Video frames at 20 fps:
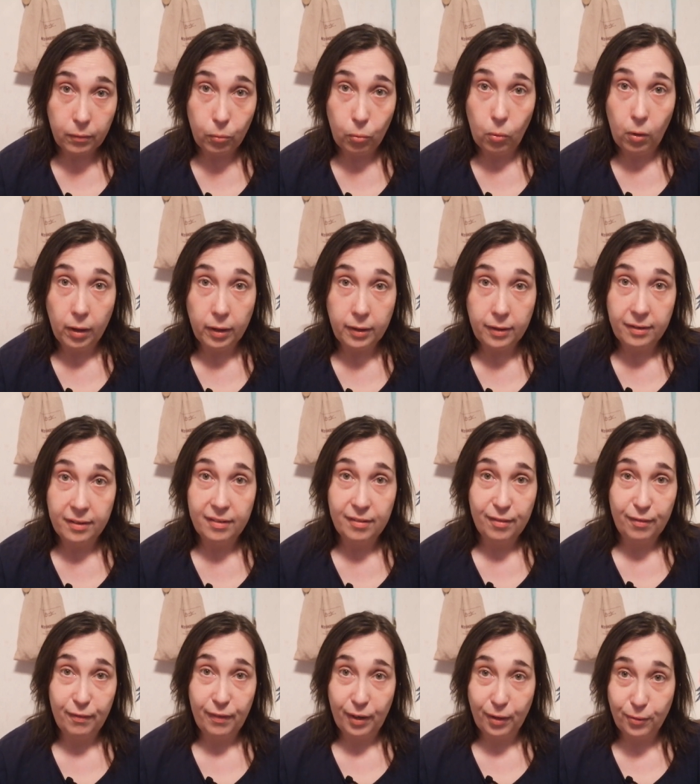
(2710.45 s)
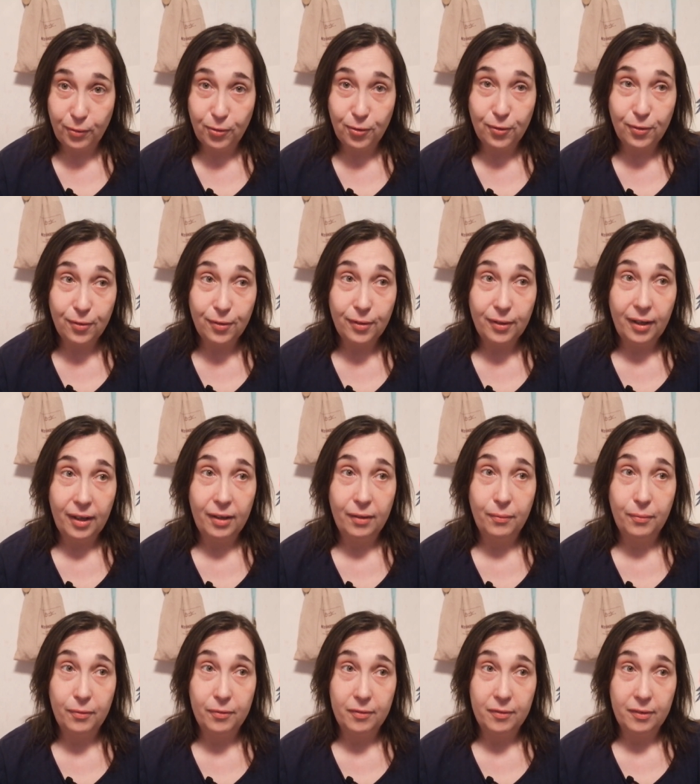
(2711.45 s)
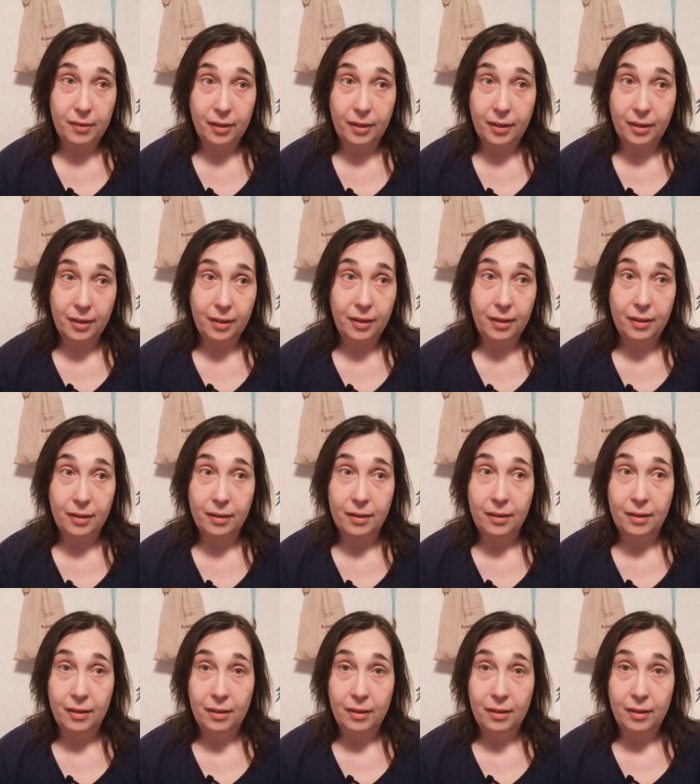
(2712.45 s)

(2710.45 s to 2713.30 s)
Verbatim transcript: won this voucher, I was thinking